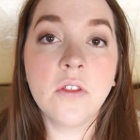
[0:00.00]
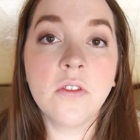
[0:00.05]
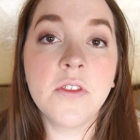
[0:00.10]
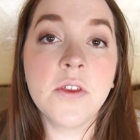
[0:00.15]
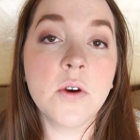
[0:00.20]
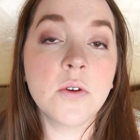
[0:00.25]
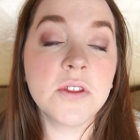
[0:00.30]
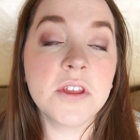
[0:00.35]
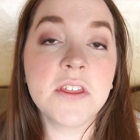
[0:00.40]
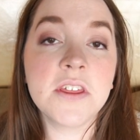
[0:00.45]

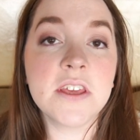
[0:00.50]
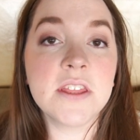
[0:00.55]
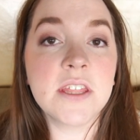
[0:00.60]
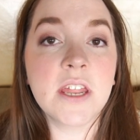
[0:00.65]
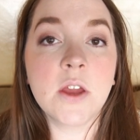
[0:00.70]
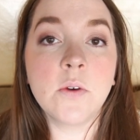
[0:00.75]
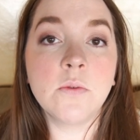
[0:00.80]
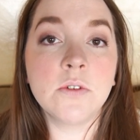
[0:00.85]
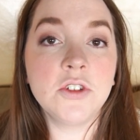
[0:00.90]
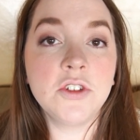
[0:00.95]
The only thing
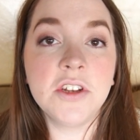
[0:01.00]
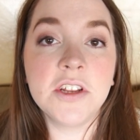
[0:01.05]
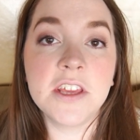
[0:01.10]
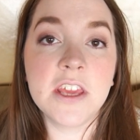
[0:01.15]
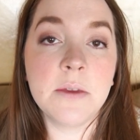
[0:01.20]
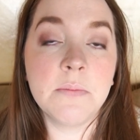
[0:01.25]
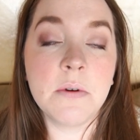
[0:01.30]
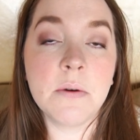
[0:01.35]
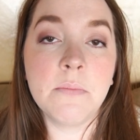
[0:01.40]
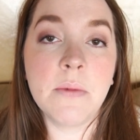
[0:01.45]
that I want you to
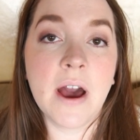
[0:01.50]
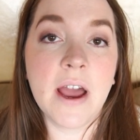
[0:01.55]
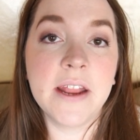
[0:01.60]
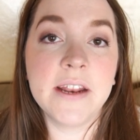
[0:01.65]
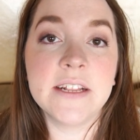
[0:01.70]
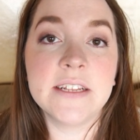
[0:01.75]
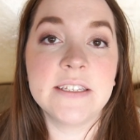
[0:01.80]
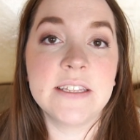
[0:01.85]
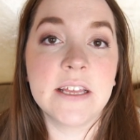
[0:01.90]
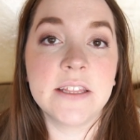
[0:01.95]
keep in
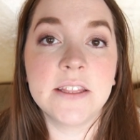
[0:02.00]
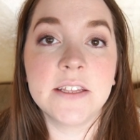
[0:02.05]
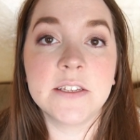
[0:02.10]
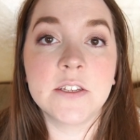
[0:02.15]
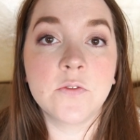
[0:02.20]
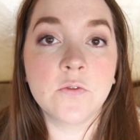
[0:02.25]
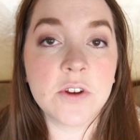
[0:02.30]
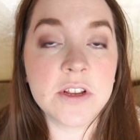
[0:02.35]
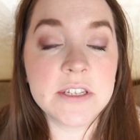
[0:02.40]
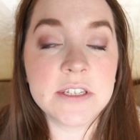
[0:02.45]
mind is that
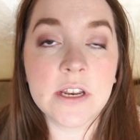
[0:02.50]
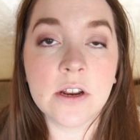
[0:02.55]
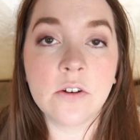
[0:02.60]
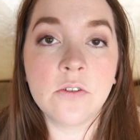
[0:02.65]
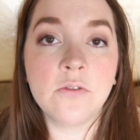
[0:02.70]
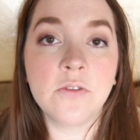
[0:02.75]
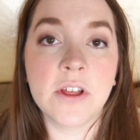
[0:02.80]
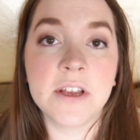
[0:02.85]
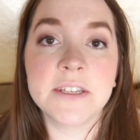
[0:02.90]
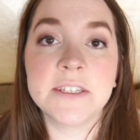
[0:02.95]
this
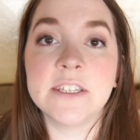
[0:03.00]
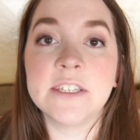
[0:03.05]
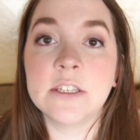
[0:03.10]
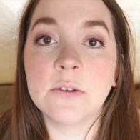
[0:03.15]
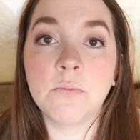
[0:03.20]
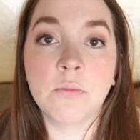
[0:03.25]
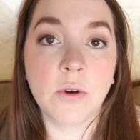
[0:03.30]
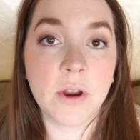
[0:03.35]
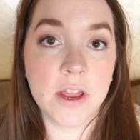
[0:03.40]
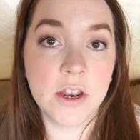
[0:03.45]
Freestyle Flex is
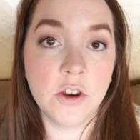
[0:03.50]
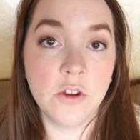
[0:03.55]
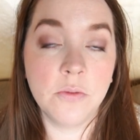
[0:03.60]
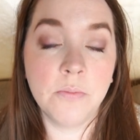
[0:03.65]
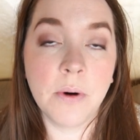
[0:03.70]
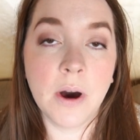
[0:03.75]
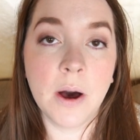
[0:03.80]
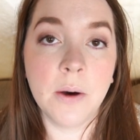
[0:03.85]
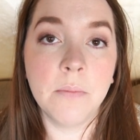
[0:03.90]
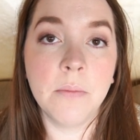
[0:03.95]
a brand new
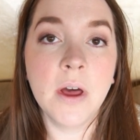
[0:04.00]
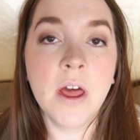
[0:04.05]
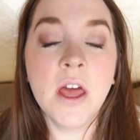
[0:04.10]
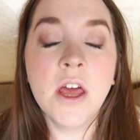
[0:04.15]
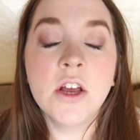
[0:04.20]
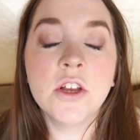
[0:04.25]
pump.